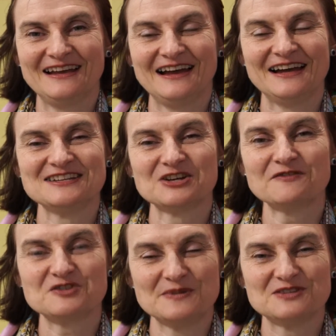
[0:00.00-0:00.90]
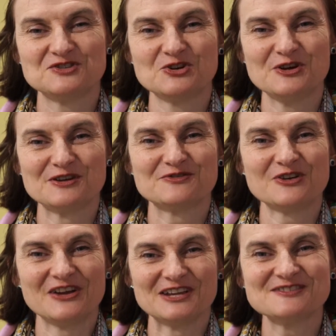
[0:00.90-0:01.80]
And after a bit of toing and froing,